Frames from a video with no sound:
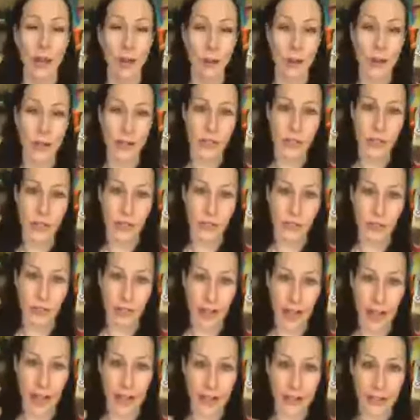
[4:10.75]
we start
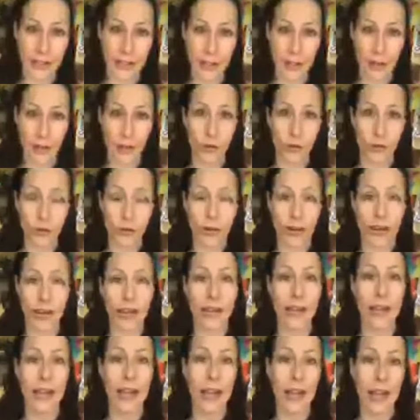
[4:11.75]
relaxing our own
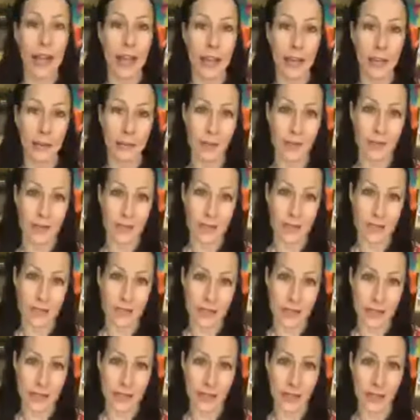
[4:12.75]
brain and it makes us
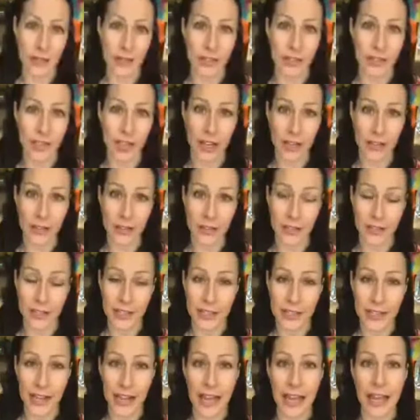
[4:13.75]
easier to
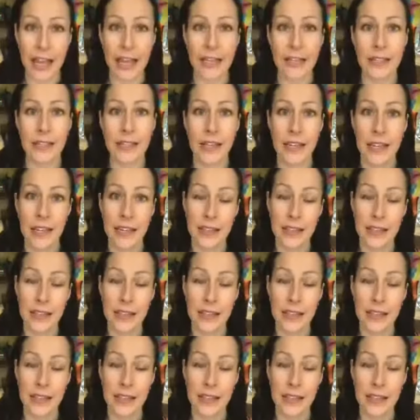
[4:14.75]
understand